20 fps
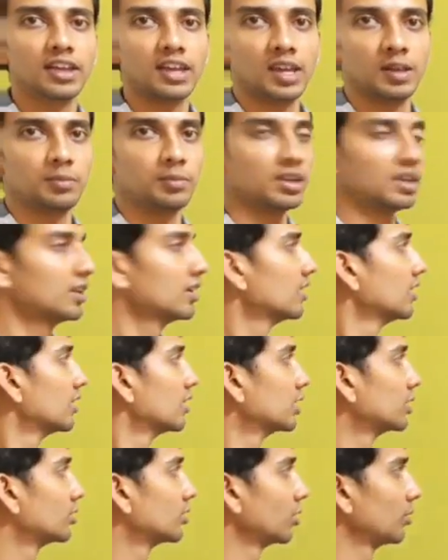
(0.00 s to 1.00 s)
AB.
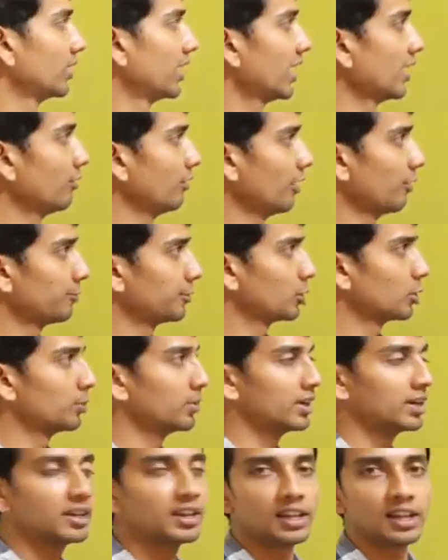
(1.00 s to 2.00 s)
So we have f to
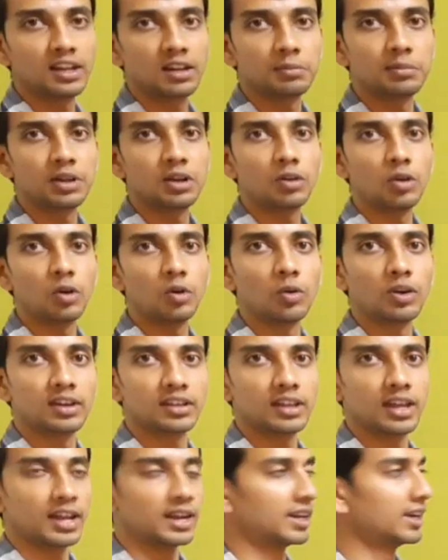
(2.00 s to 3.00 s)
be integrable
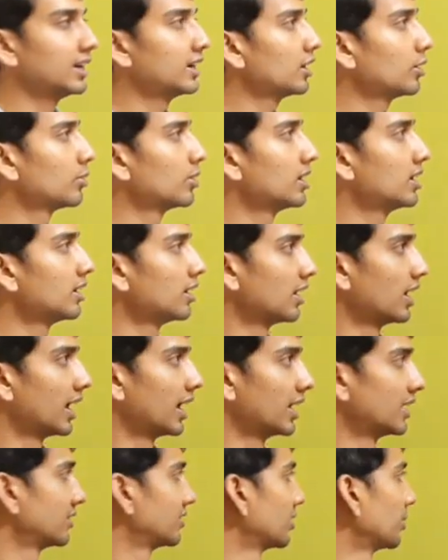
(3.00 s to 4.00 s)
over an interval,
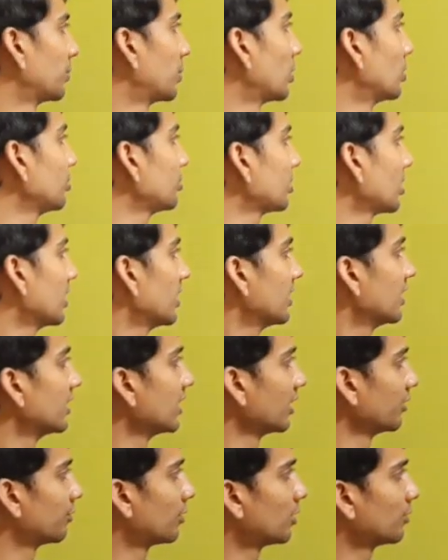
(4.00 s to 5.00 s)
and suppose
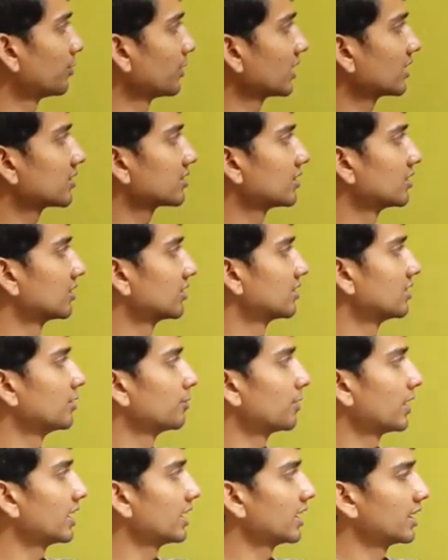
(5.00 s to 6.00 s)
f of x is
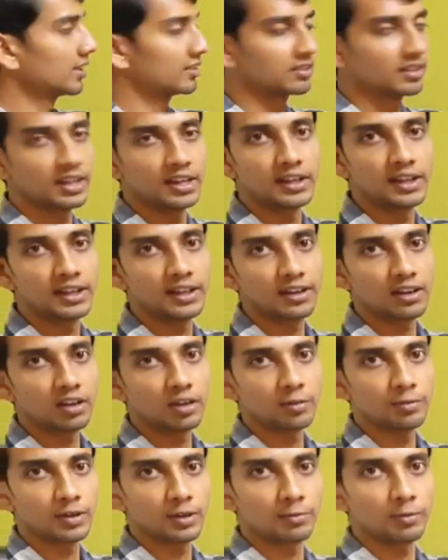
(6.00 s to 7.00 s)
defined as integral
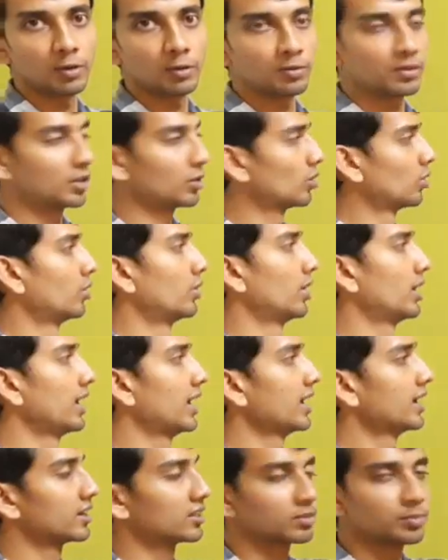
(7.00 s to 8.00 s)
of f of t over
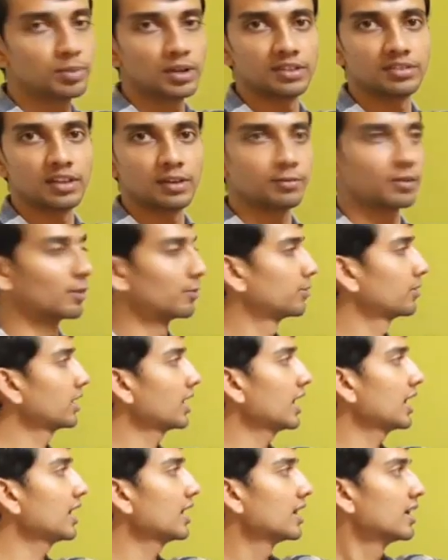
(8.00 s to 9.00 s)
ax plus f of
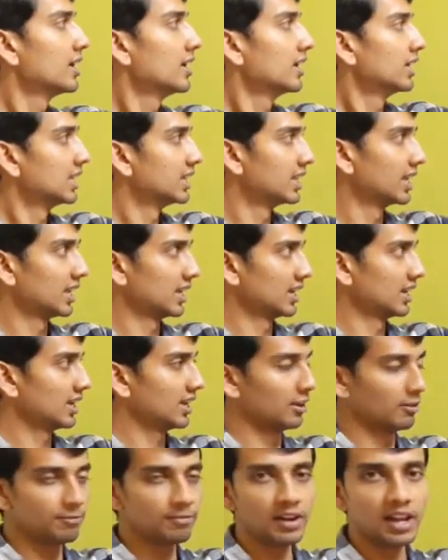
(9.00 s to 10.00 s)
a, then
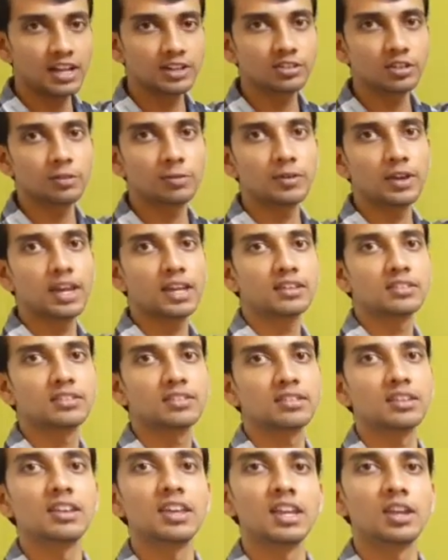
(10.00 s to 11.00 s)
f dash of
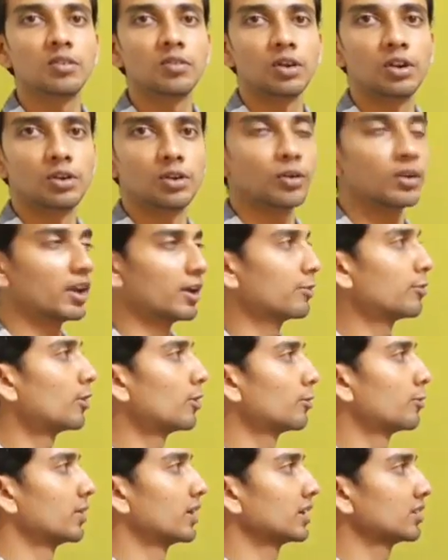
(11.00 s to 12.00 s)
x equal to f
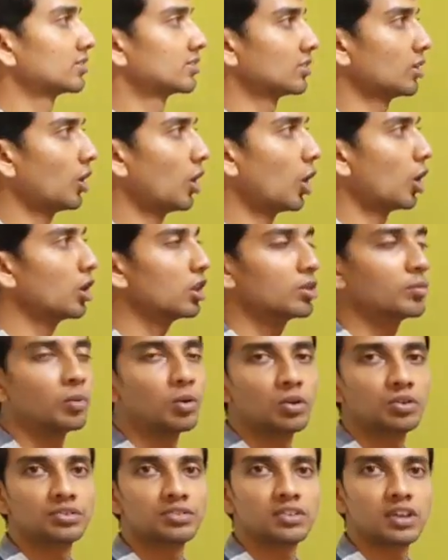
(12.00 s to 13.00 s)
of x
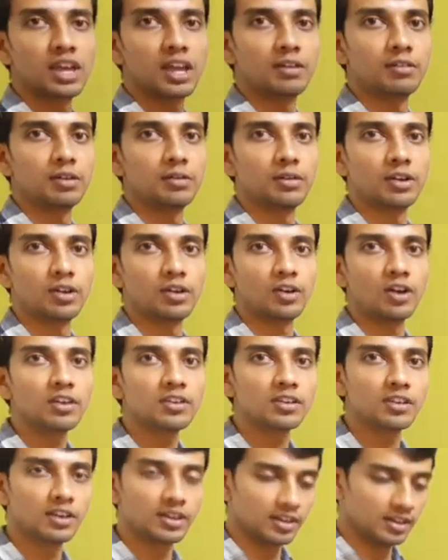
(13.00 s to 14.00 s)
almost everywhere
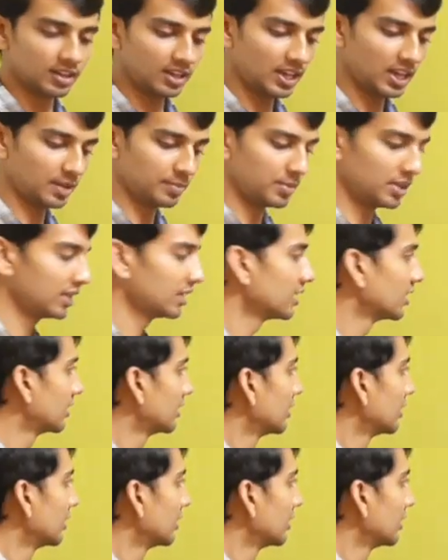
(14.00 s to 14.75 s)
on AB.